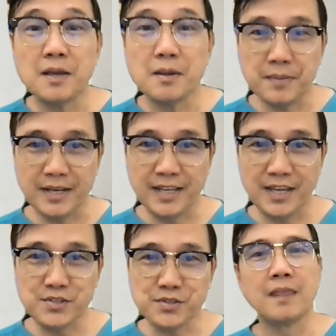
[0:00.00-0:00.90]

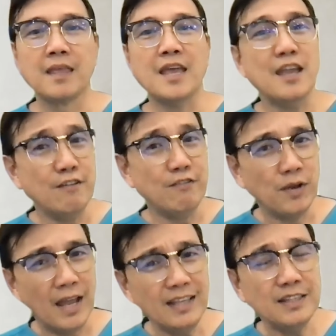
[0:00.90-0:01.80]
medication. If you
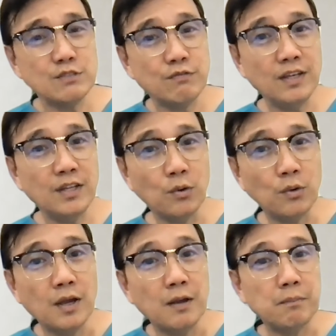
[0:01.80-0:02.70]
like this video,
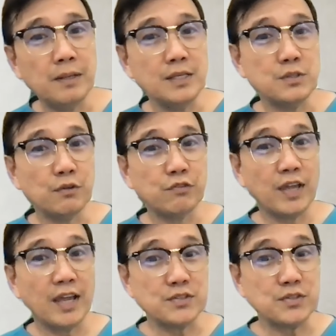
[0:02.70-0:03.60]
please don't
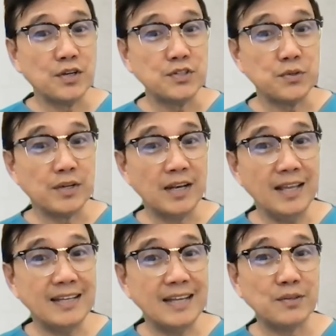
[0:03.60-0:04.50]
forget to click
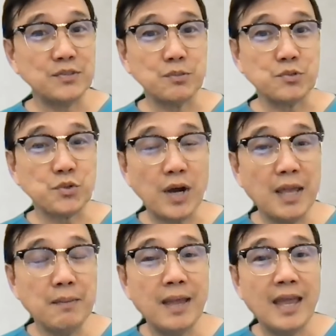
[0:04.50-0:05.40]
down
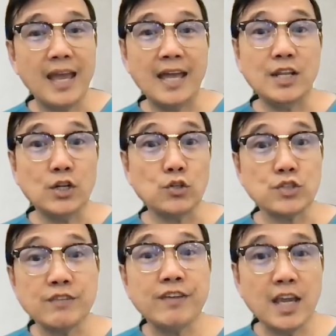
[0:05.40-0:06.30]
subscribe and the
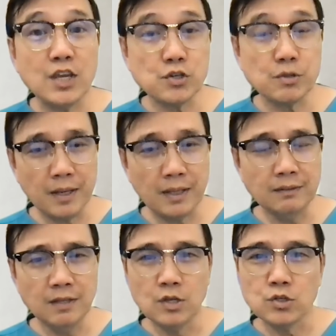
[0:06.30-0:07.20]
notification bell
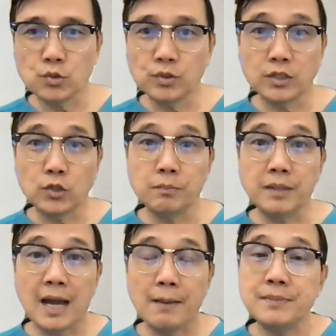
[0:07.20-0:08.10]
so that you'll
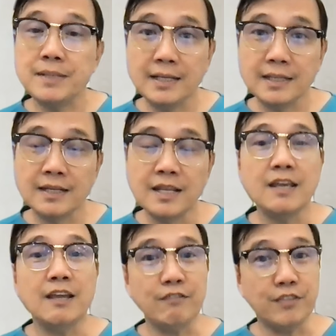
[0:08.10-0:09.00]
be updated
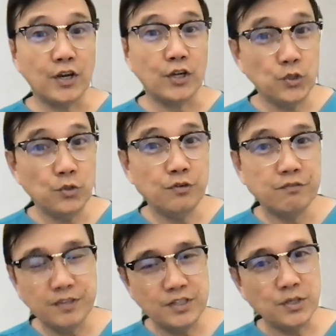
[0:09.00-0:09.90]
if there are new
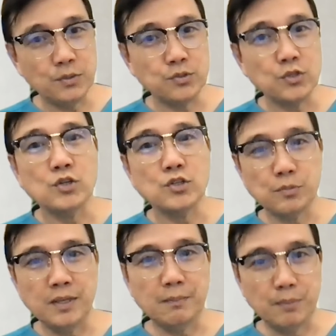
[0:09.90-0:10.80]
videos to
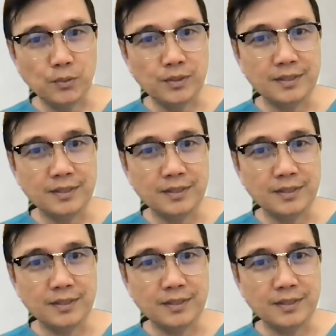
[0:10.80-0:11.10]
be uploaded.